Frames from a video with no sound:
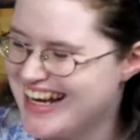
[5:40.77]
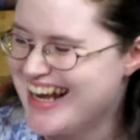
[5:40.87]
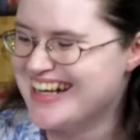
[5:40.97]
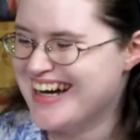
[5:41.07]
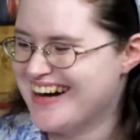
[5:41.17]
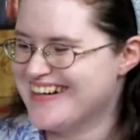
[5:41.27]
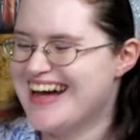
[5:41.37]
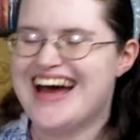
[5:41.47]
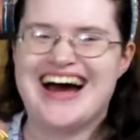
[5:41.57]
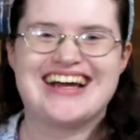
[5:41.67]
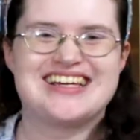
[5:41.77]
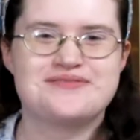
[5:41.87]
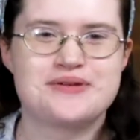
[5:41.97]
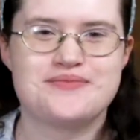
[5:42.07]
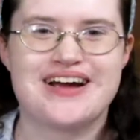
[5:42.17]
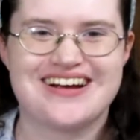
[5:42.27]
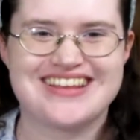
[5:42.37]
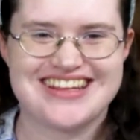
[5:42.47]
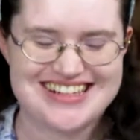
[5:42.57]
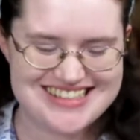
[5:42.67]
I know I keep
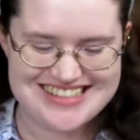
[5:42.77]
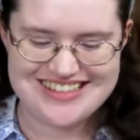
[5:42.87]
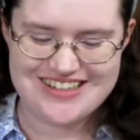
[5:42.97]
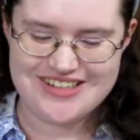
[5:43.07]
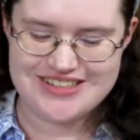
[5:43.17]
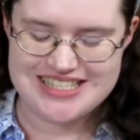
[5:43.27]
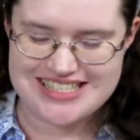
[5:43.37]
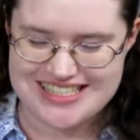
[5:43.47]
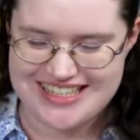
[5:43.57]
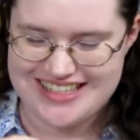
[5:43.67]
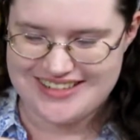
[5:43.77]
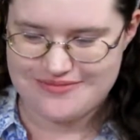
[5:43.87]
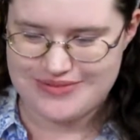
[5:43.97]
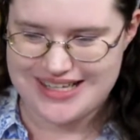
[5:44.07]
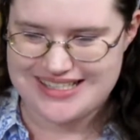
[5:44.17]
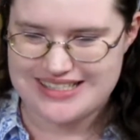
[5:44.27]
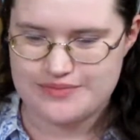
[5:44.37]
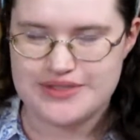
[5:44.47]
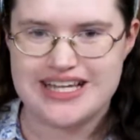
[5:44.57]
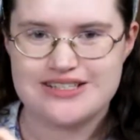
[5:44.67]
comparing things to Disney places,
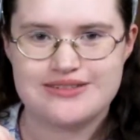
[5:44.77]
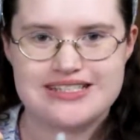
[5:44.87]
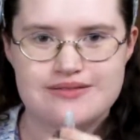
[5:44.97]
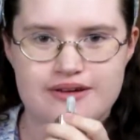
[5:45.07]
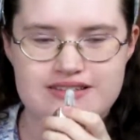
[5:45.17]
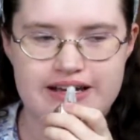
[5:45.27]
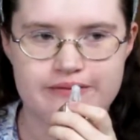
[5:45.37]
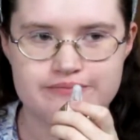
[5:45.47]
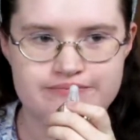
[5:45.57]
but that's what this smells like.